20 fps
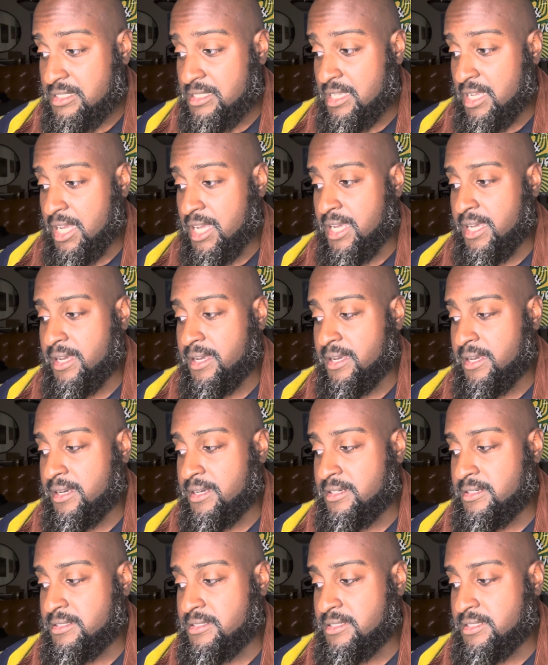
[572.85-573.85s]

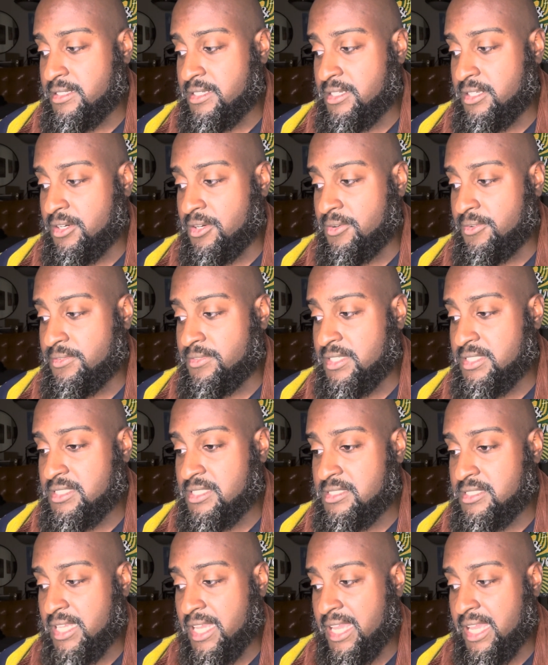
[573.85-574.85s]
This
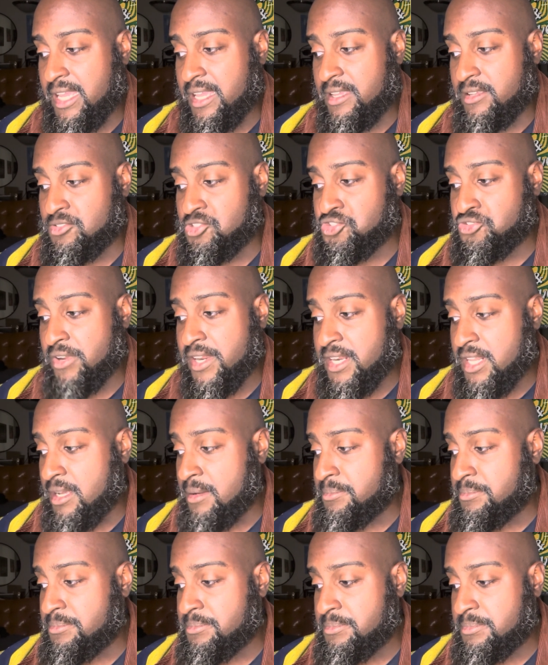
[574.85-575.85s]
is a straight
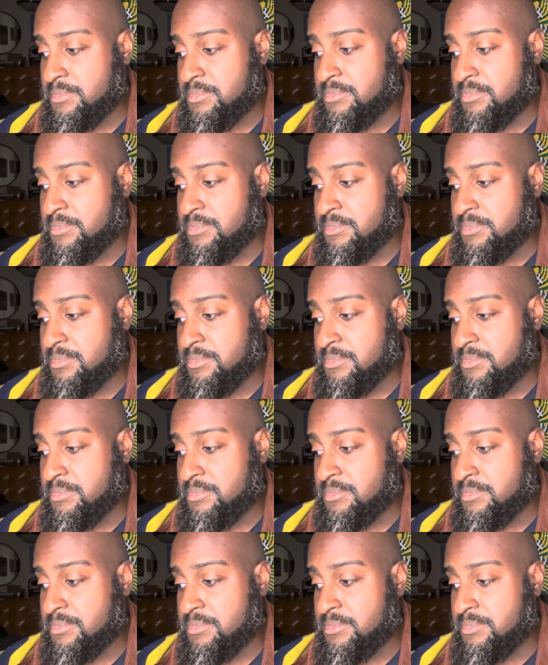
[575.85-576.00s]
up